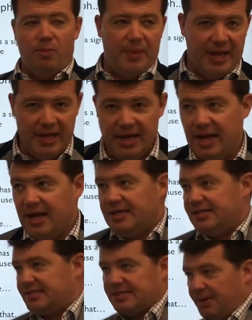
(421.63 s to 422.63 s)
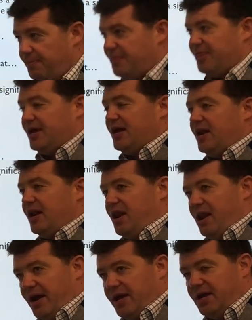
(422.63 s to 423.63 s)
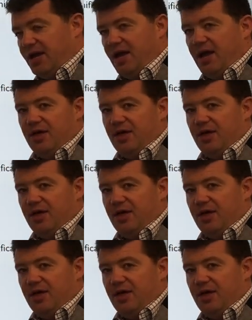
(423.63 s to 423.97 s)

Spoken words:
will be something like